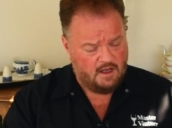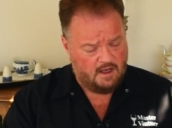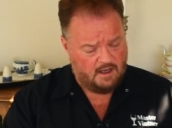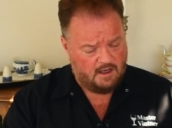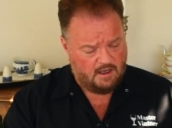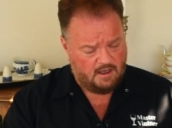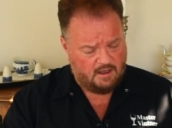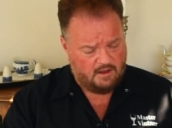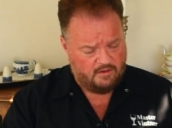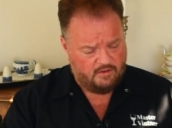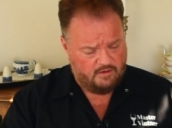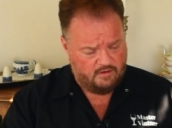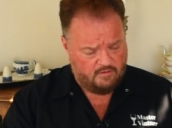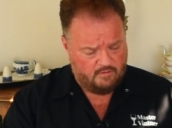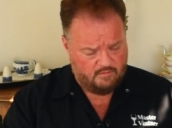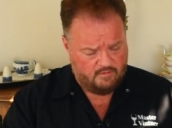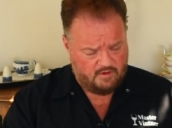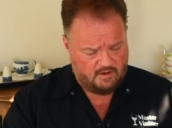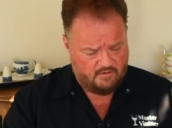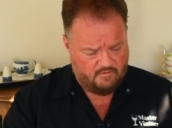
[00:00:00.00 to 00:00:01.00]
Uh, the,
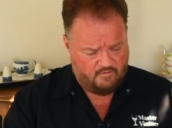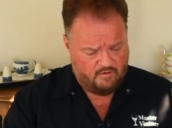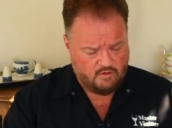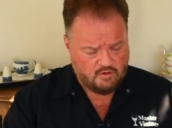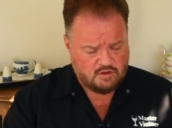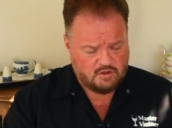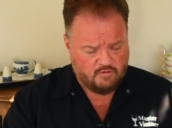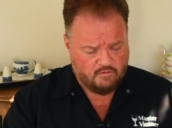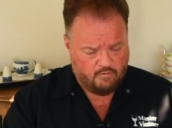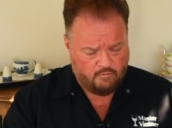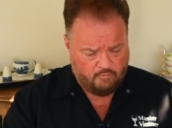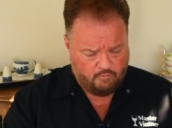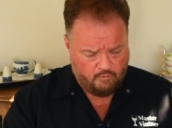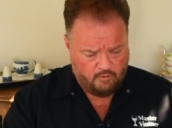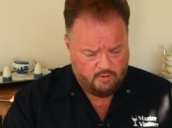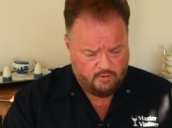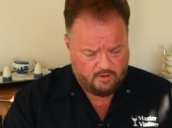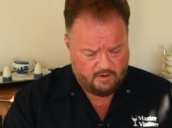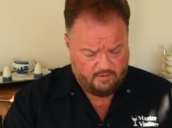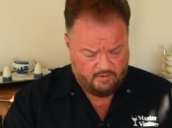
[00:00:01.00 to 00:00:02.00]
the effusive
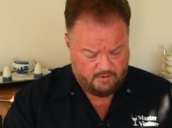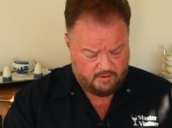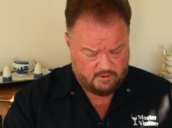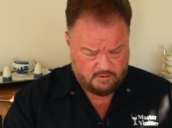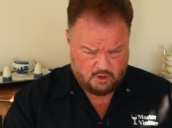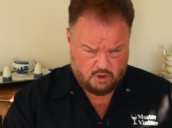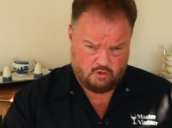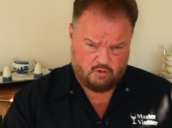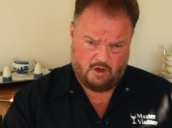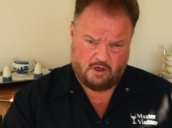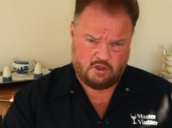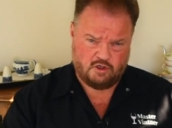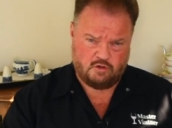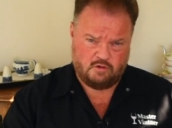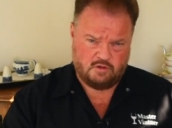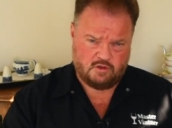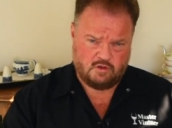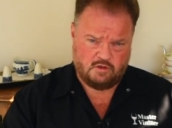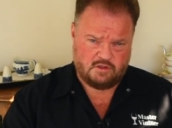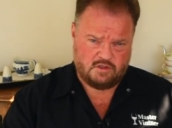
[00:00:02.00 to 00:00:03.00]
fruit and the good
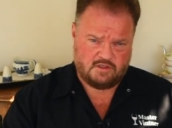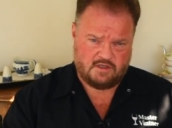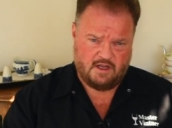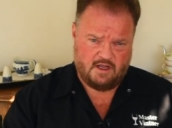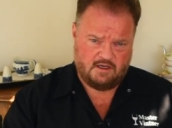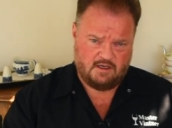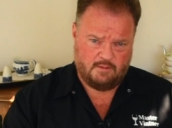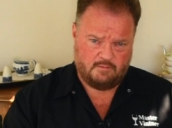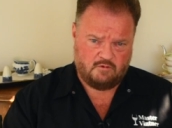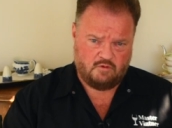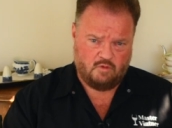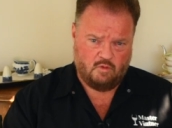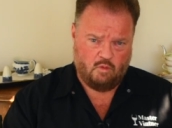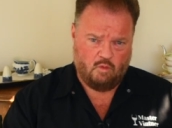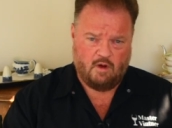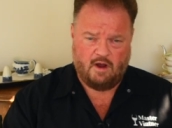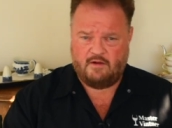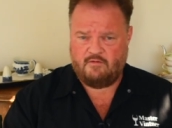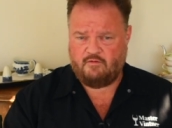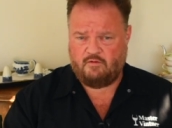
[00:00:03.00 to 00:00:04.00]
structure is going to stand up to a
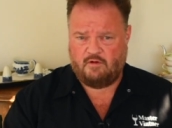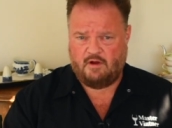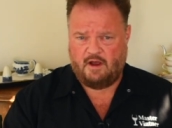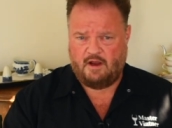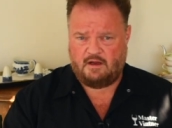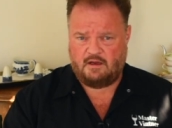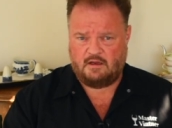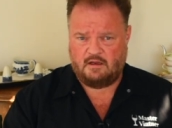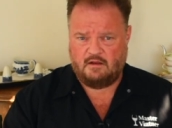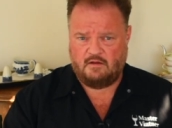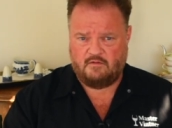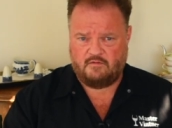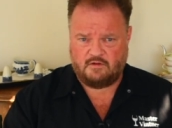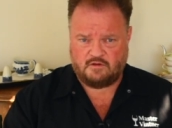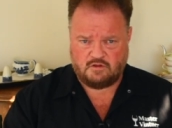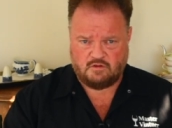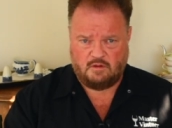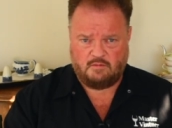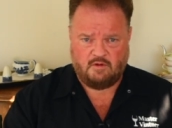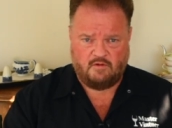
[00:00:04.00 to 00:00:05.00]
wide variety of
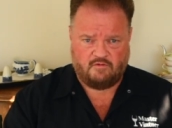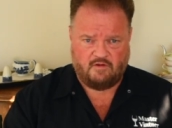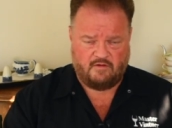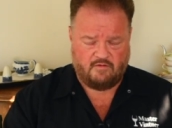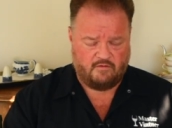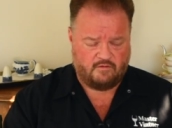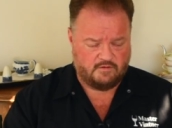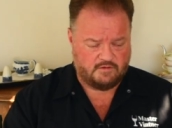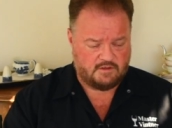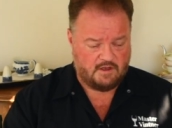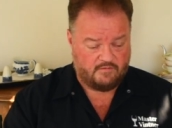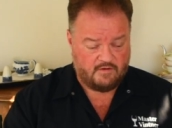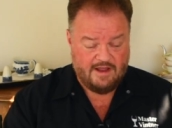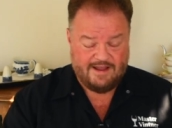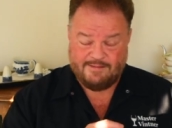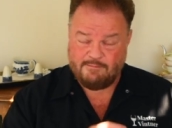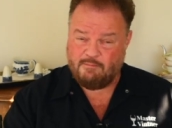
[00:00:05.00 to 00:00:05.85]
extremely flavorful stuff.